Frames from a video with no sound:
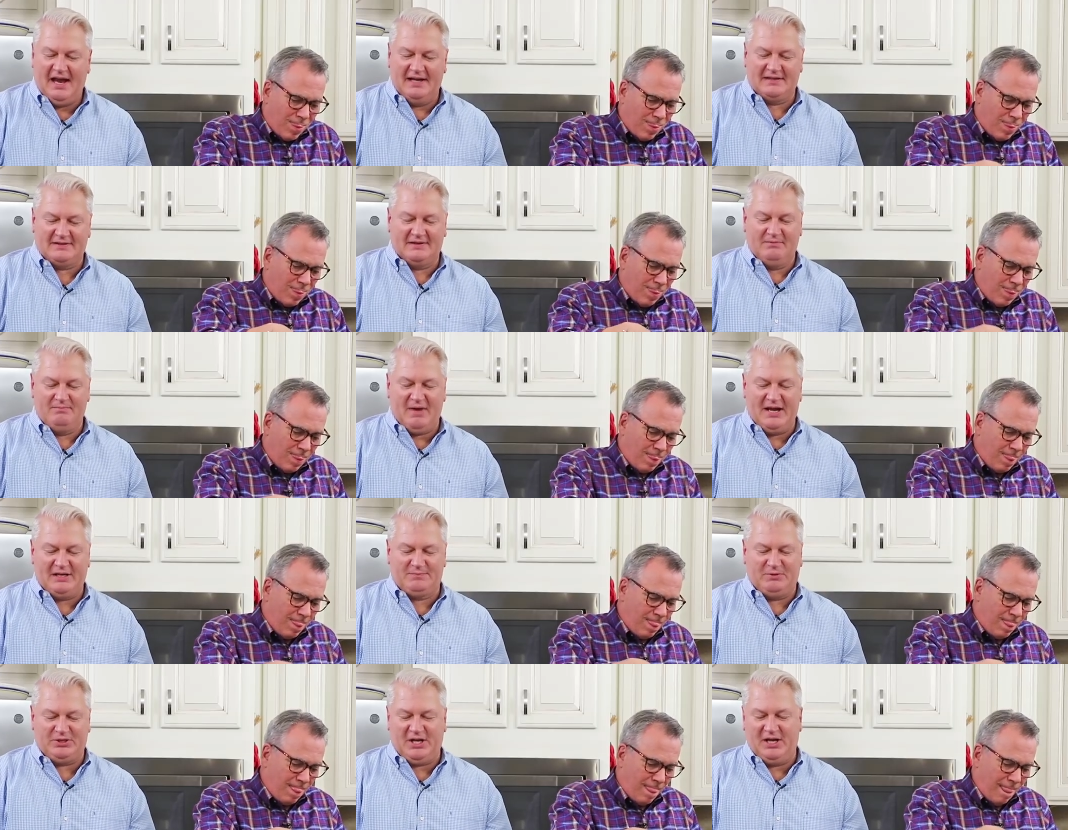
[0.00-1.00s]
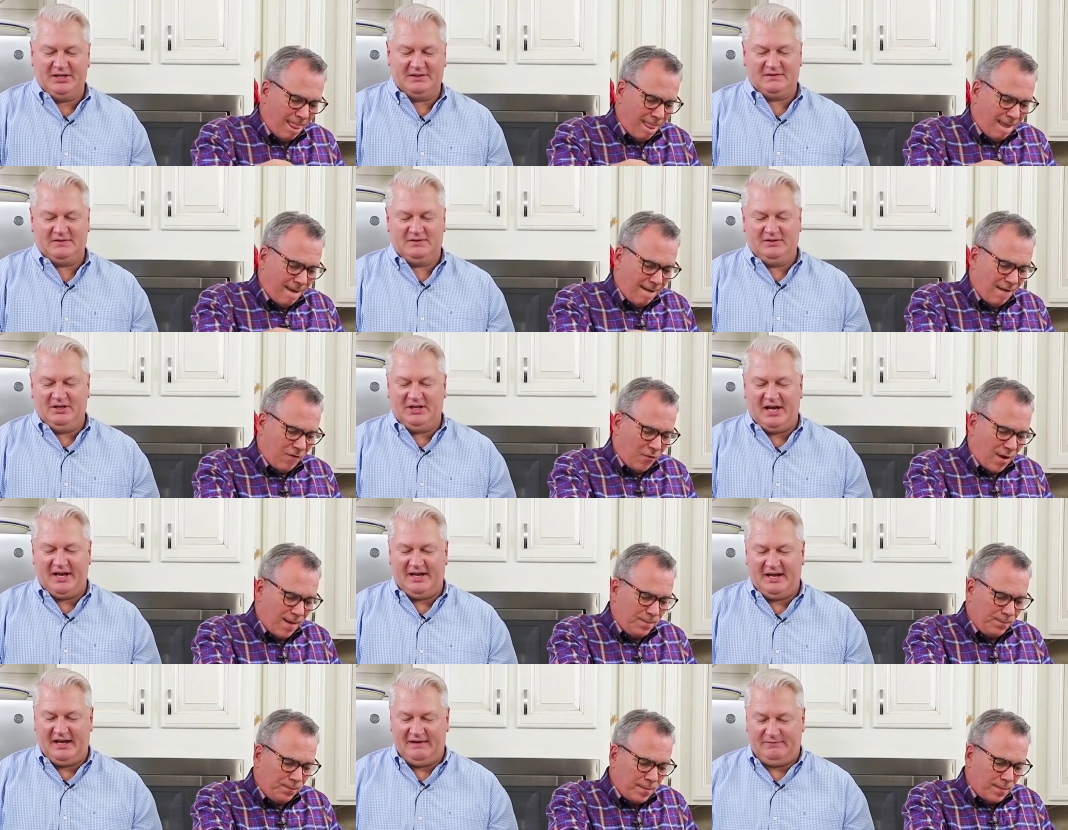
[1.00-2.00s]
Speaker 1: and some mashed potatoes. That's you
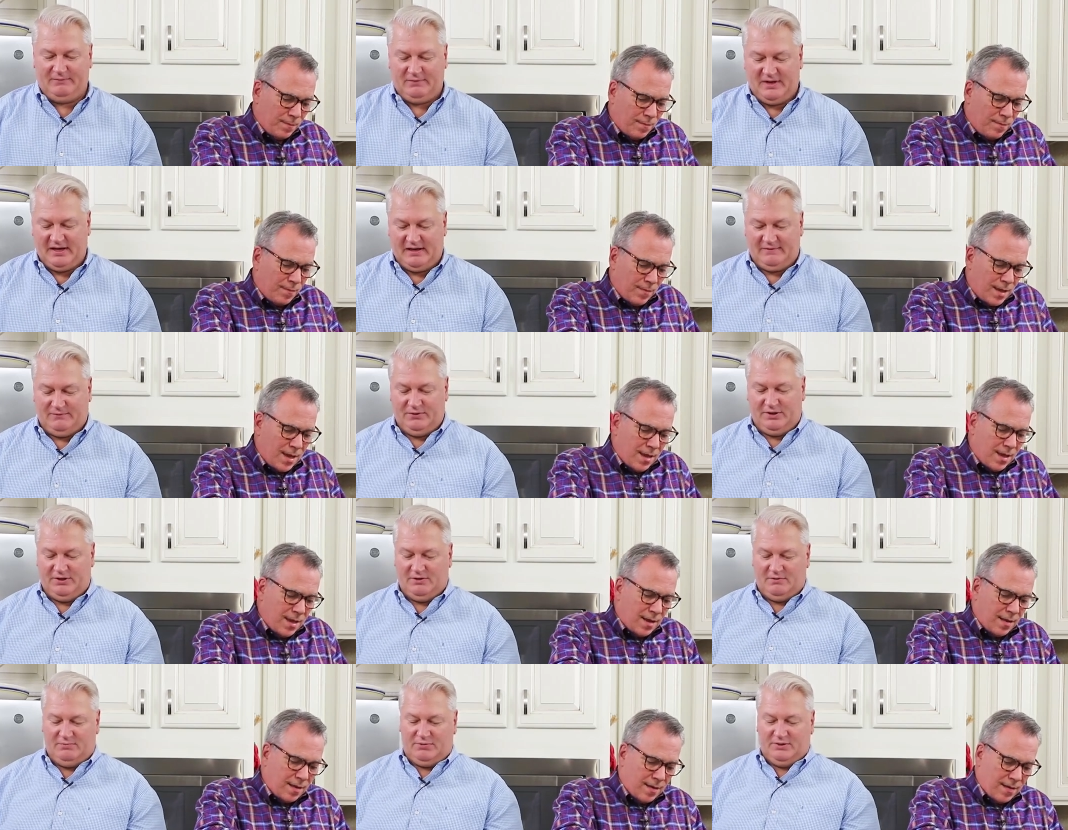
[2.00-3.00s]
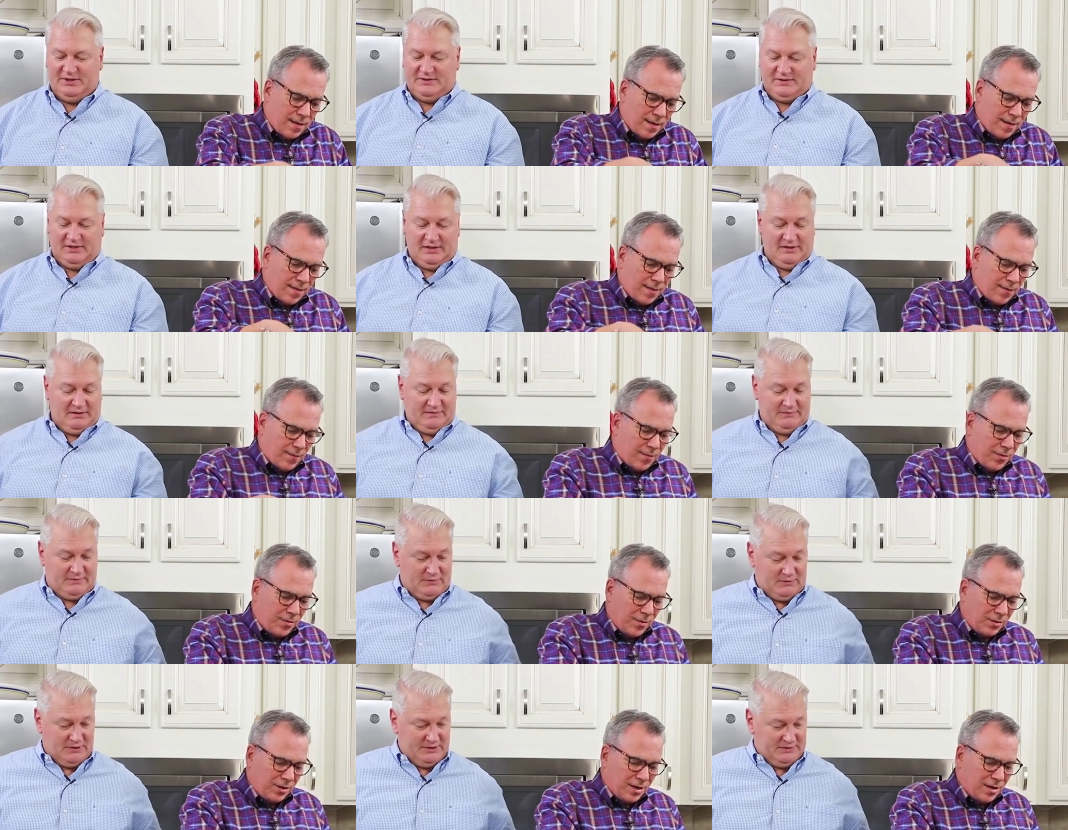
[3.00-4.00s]
right. gotta
Speaker 2: have have with your brisket.
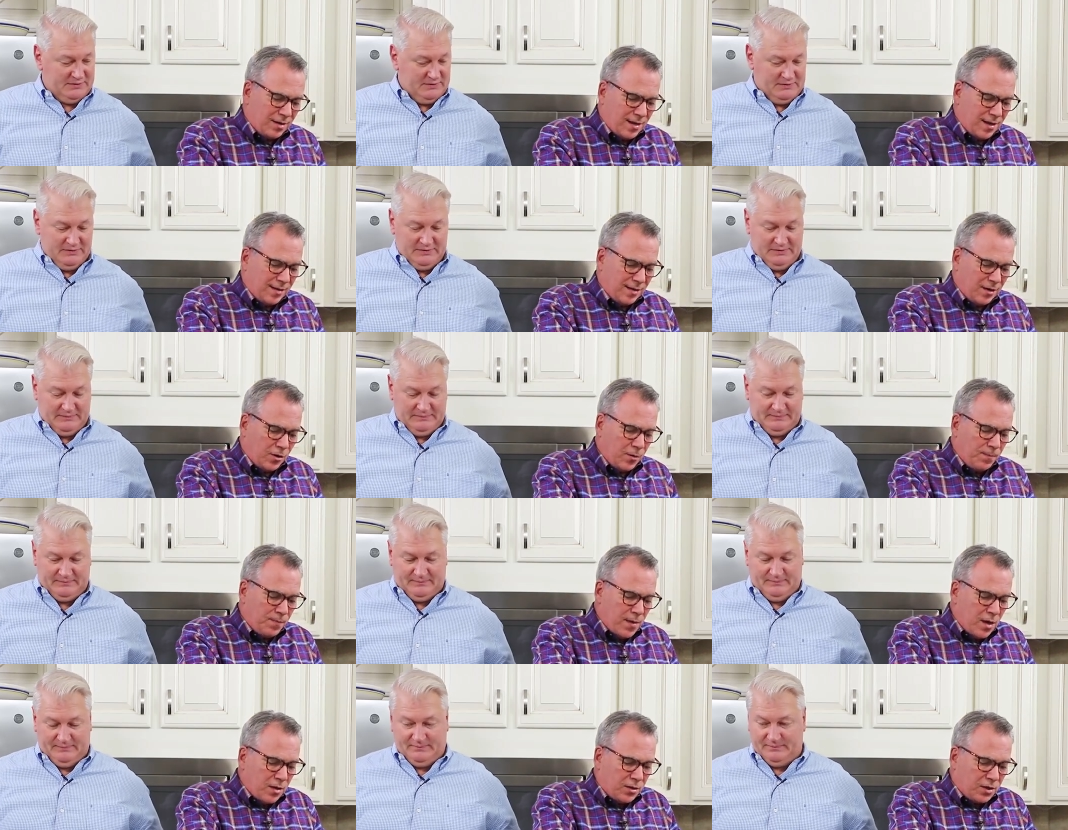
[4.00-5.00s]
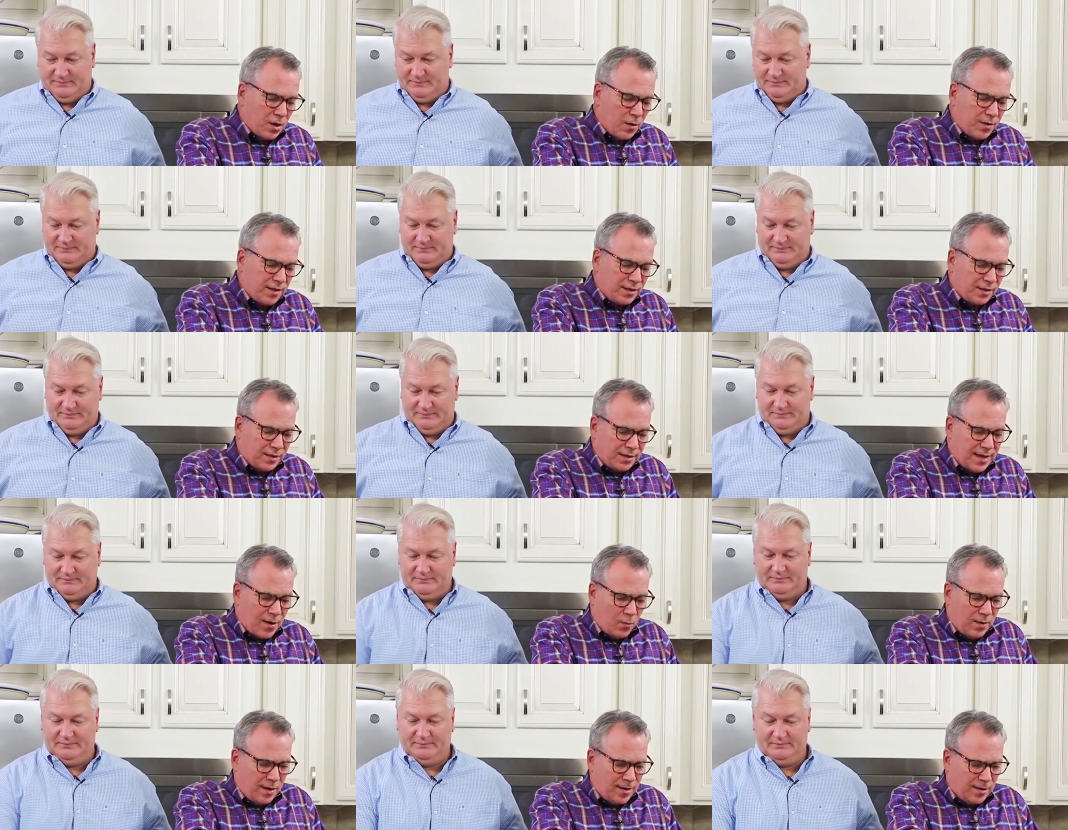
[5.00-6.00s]
With your course. Sunday dinner. Mm -hmm. So this is
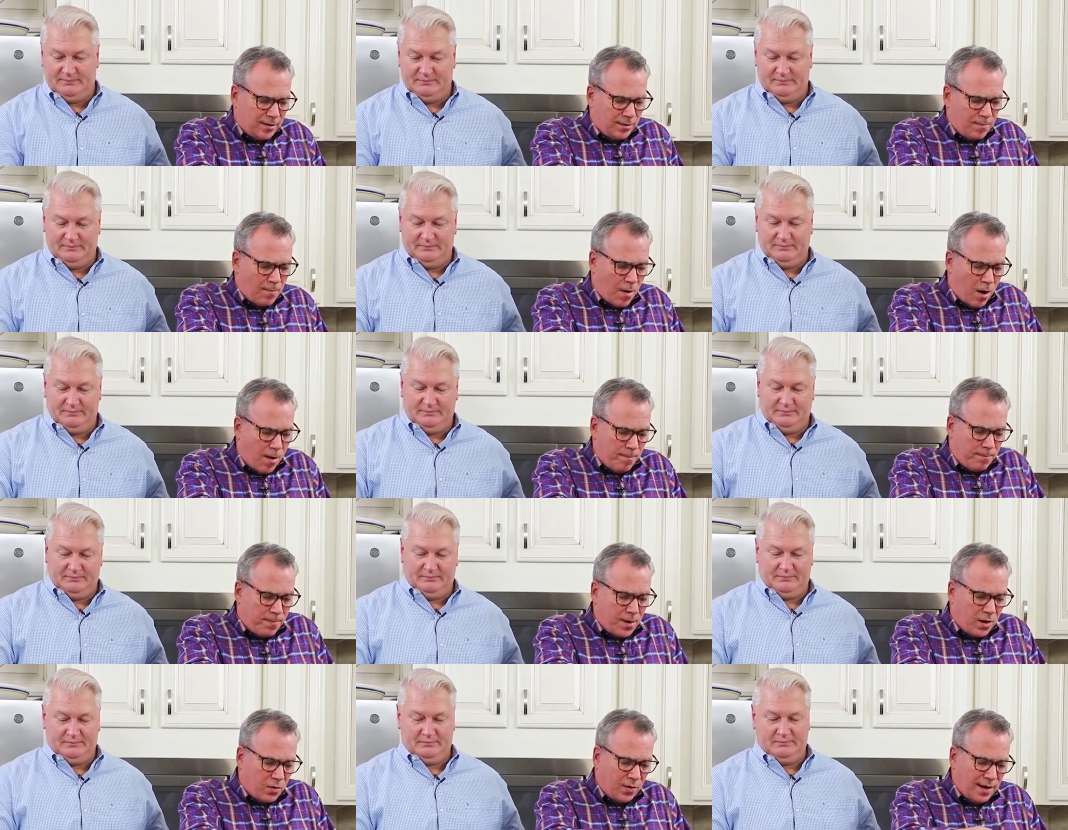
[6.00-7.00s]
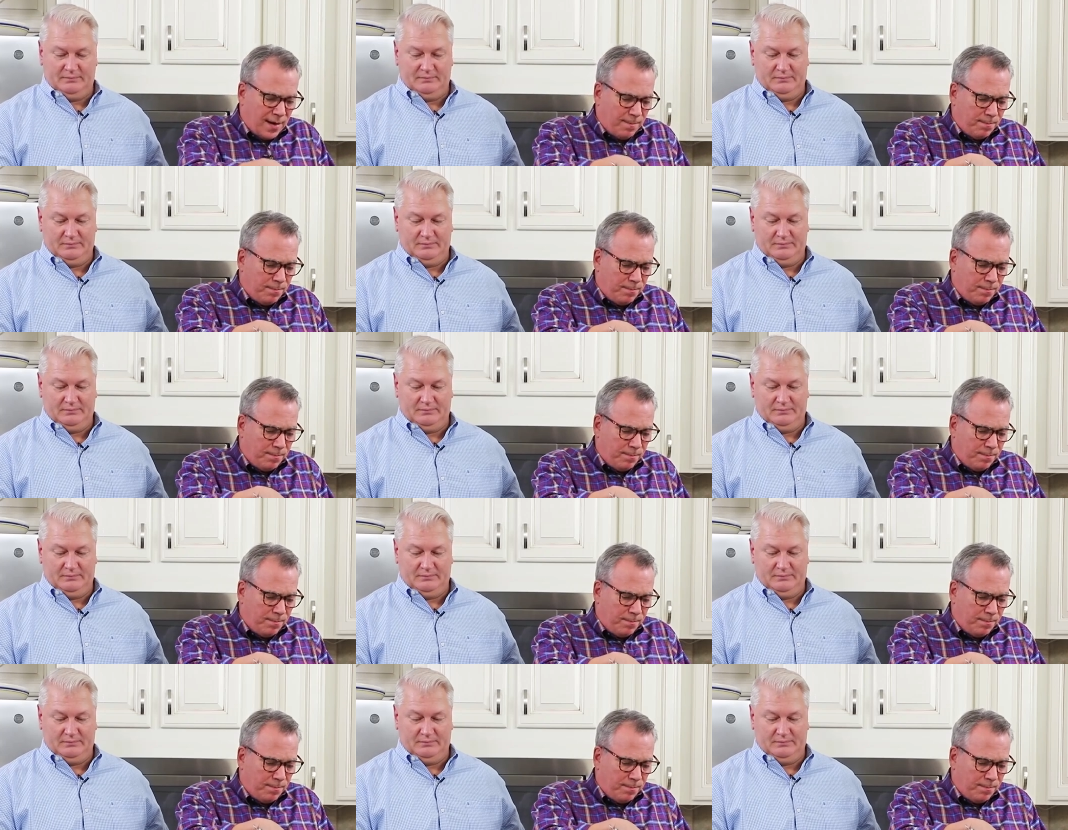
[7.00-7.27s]
yeah. We did some our buttery,